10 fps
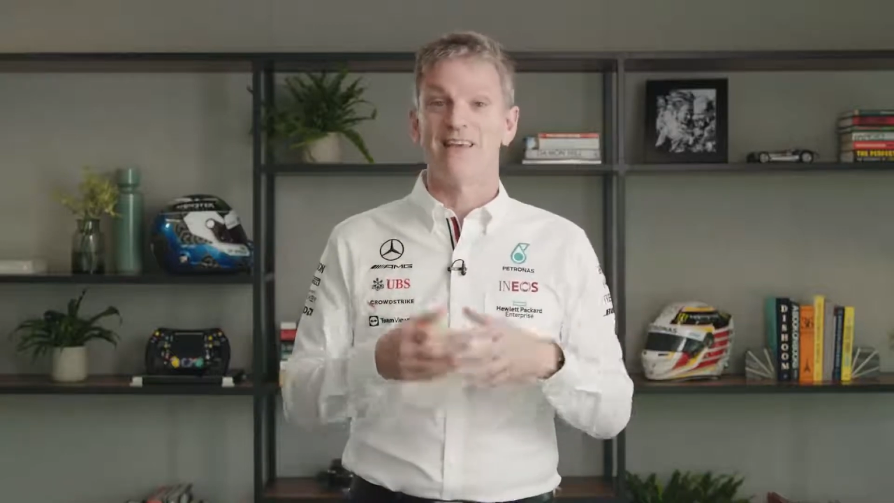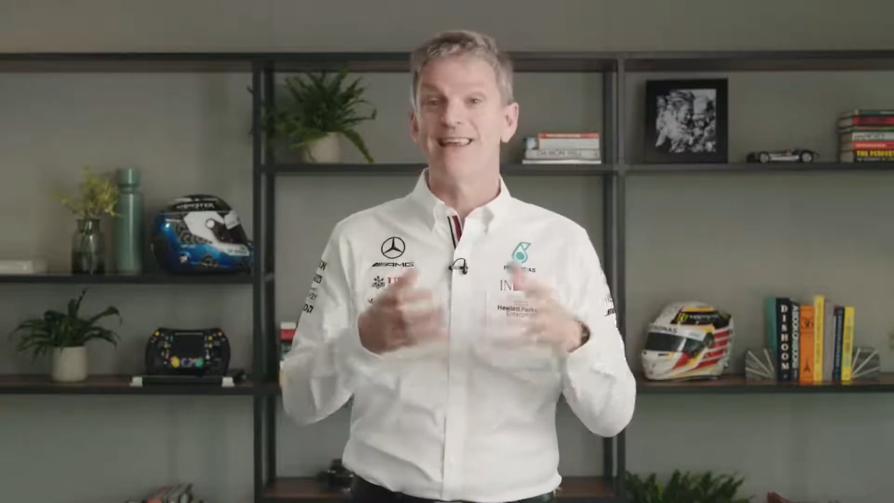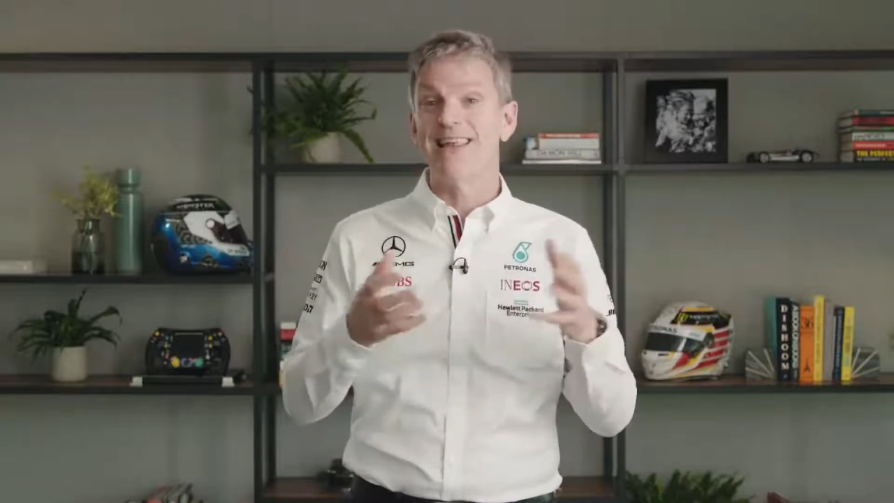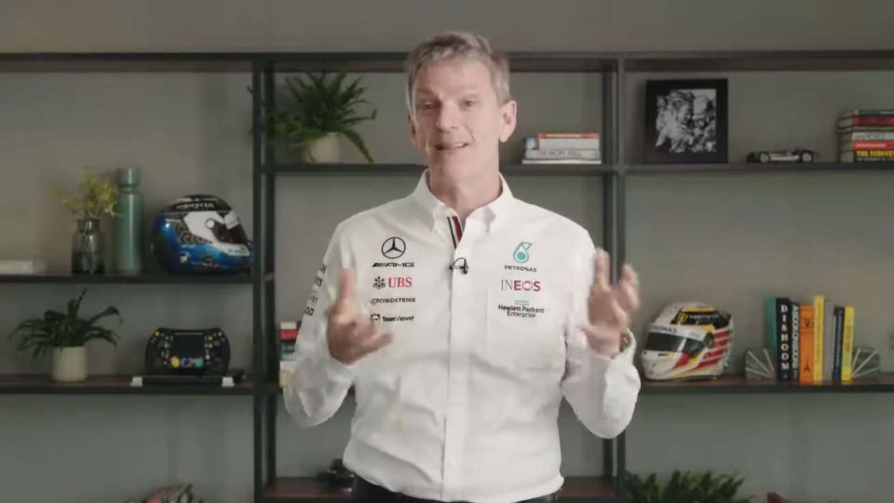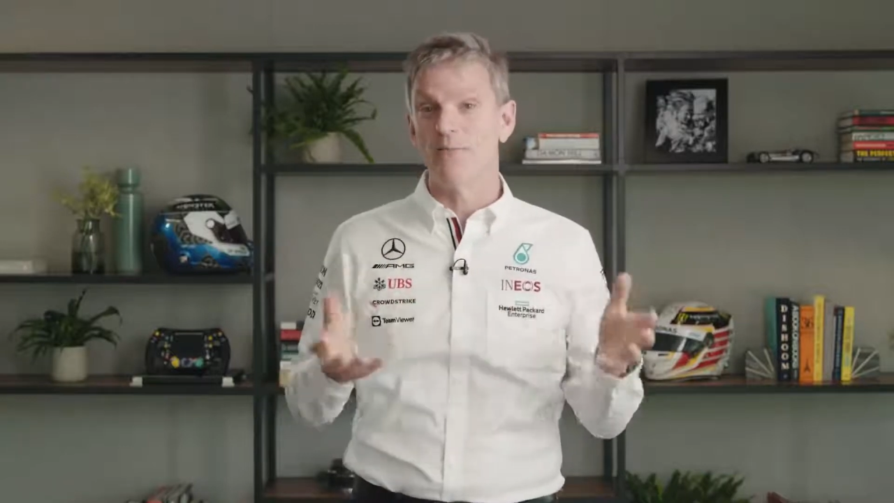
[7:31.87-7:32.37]
a
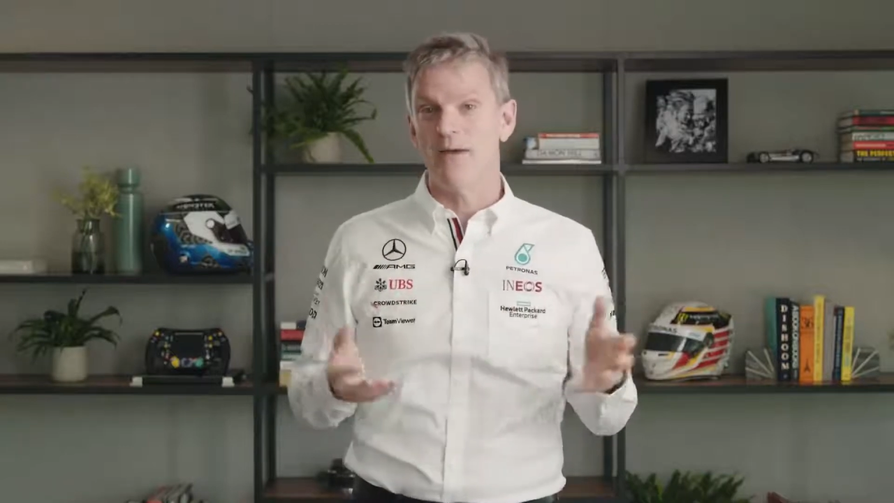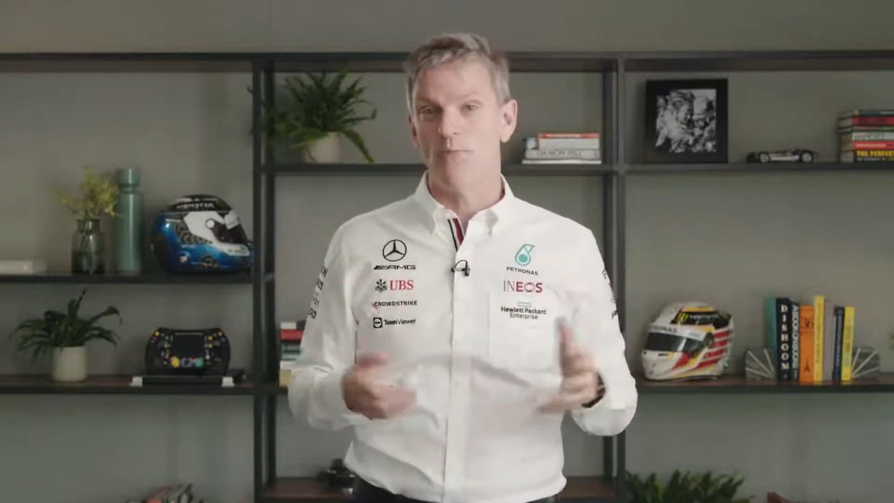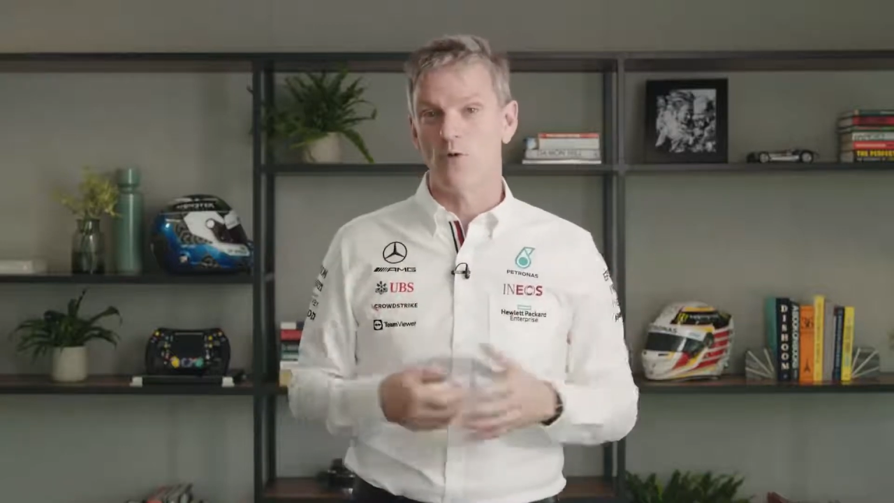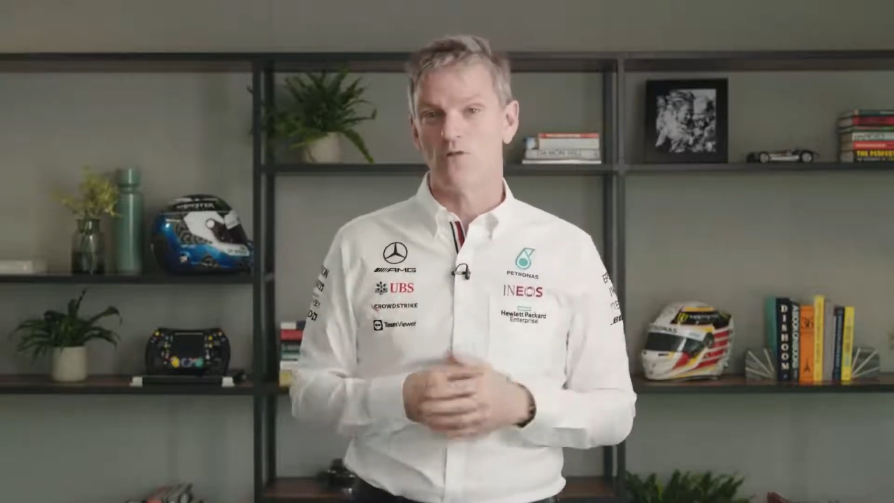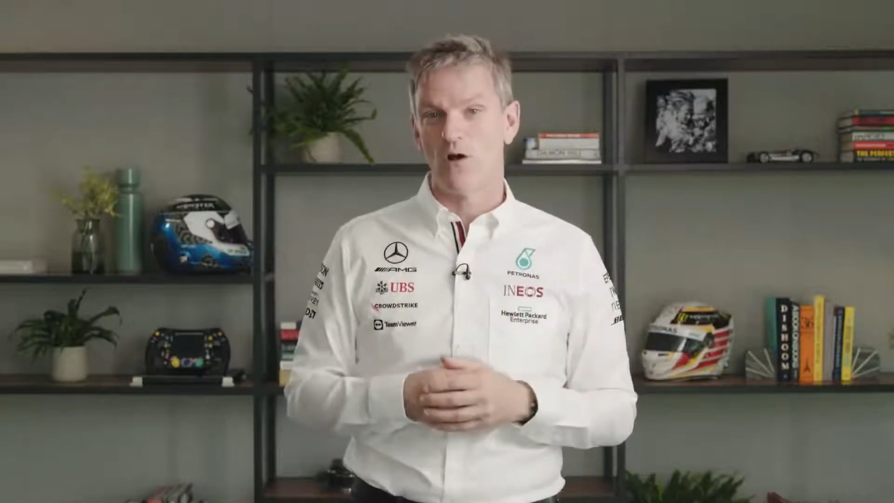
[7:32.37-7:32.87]
little bit
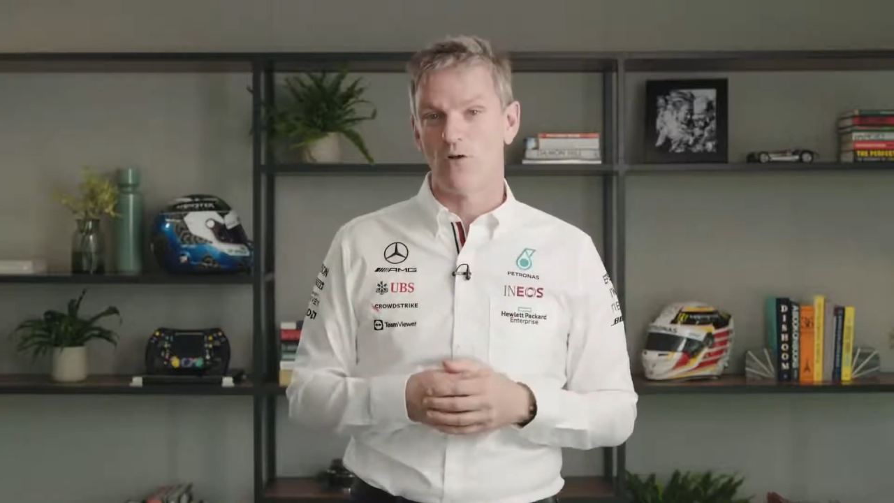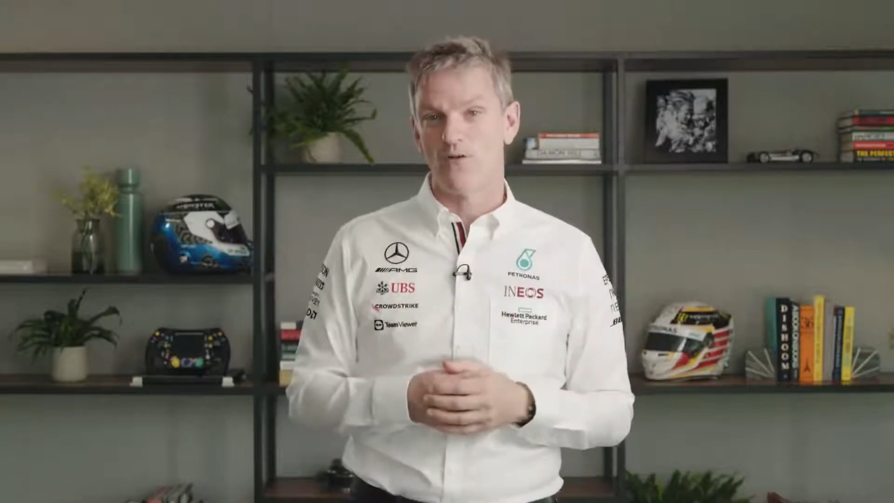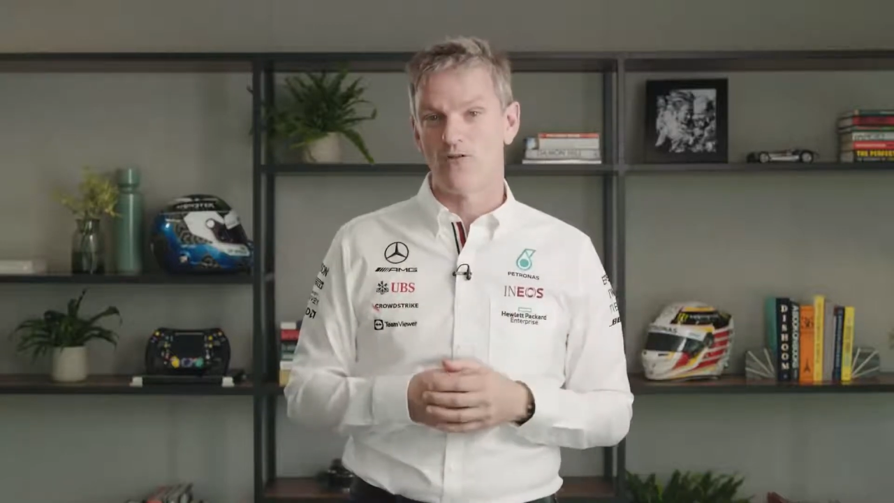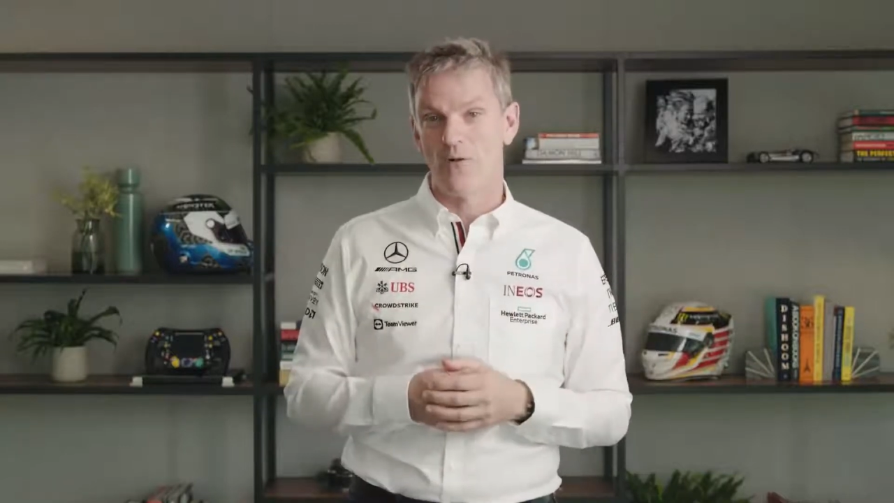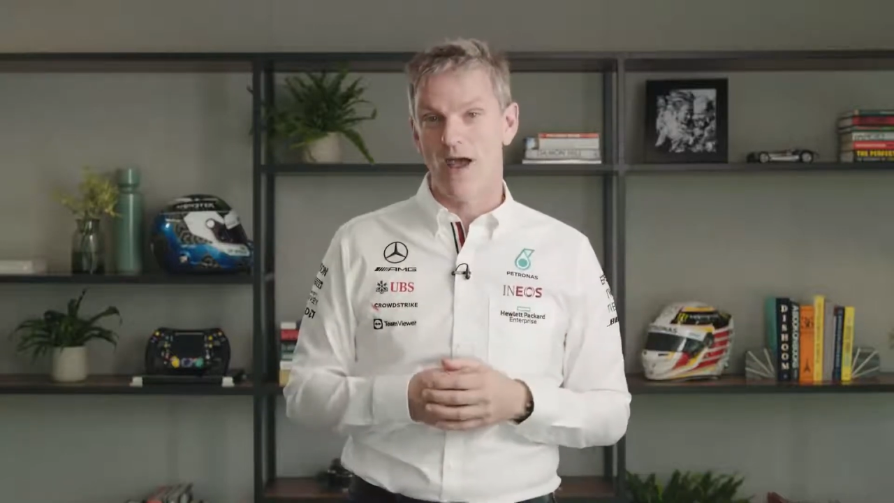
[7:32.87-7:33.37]
more
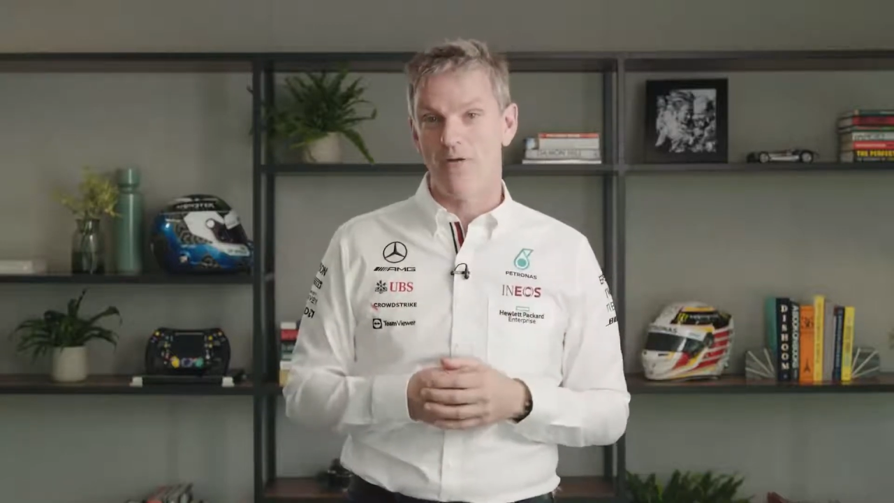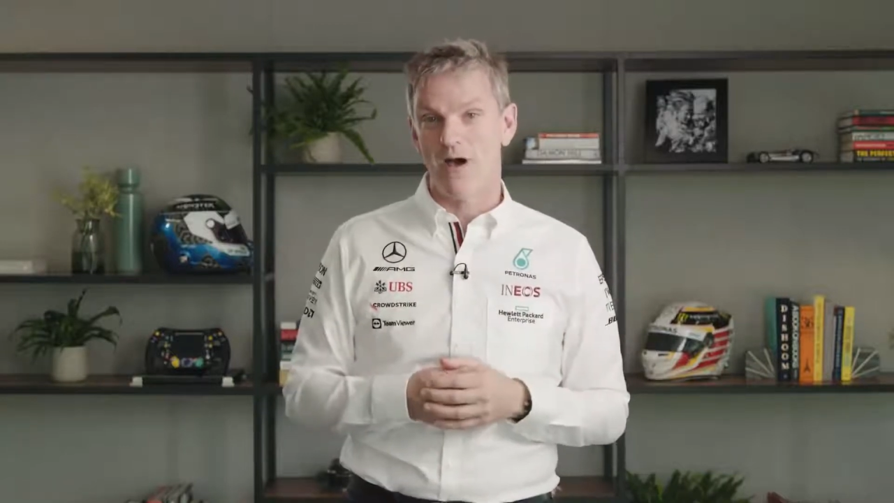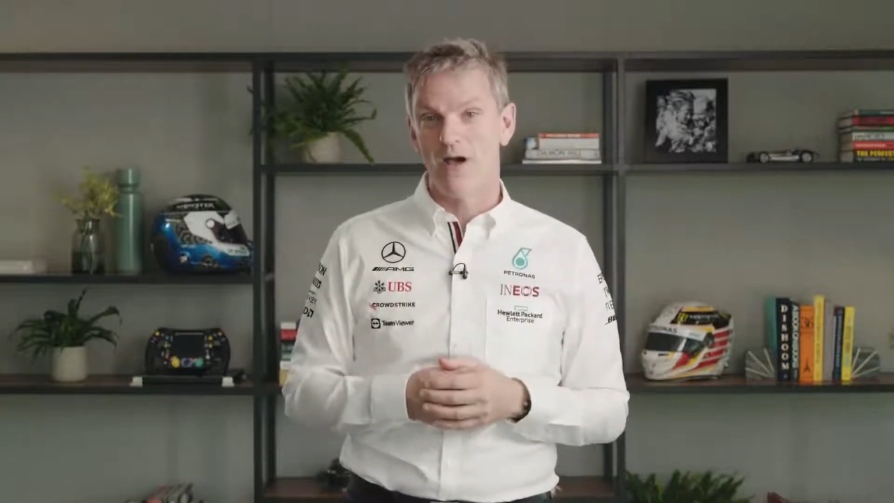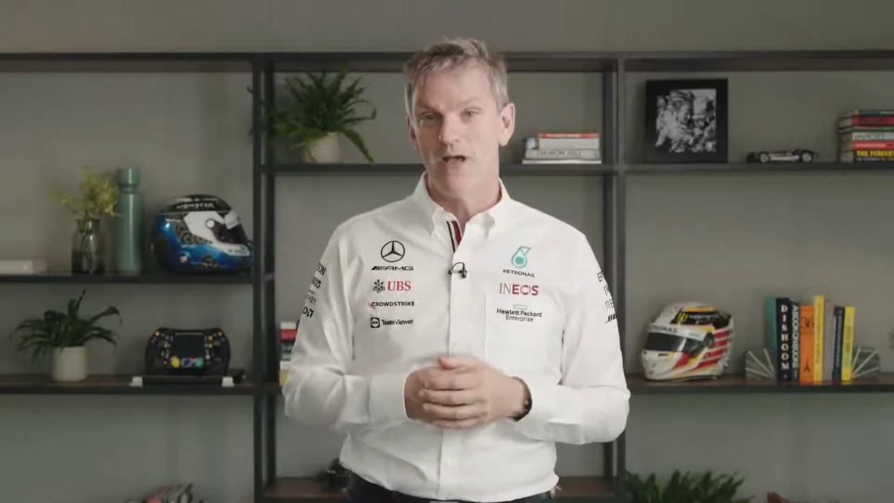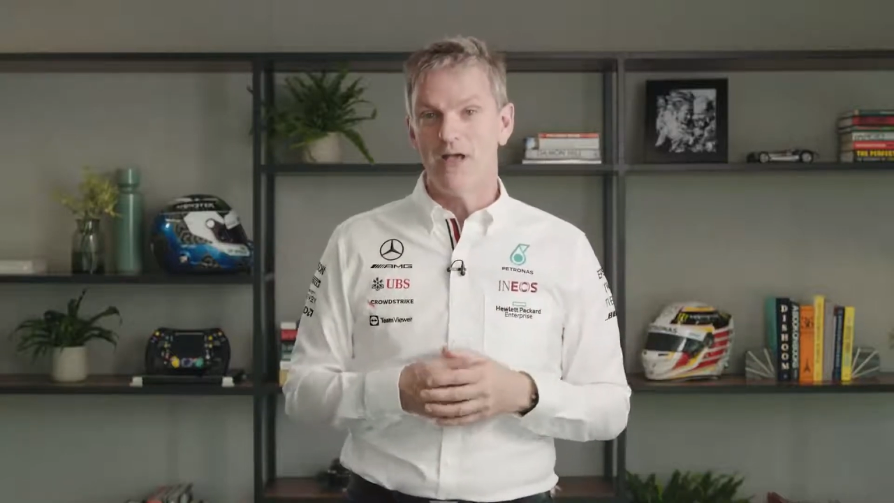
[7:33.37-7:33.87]
tolerant to error,